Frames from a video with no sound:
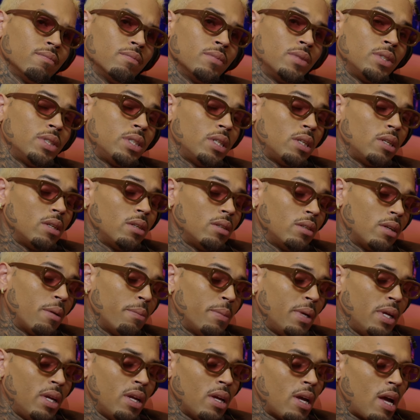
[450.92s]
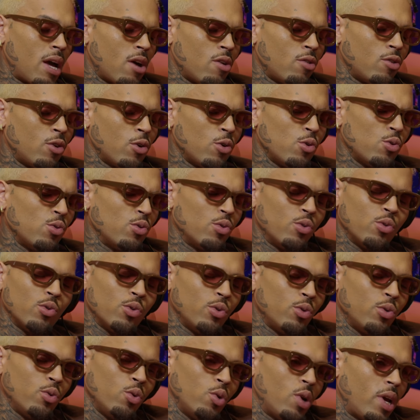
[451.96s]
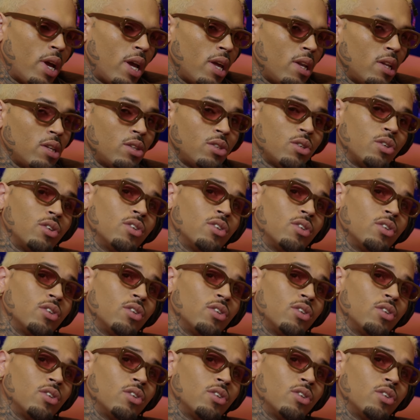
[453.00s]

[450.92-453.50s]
Shit, I mean, I don't know who who, who to hand it to.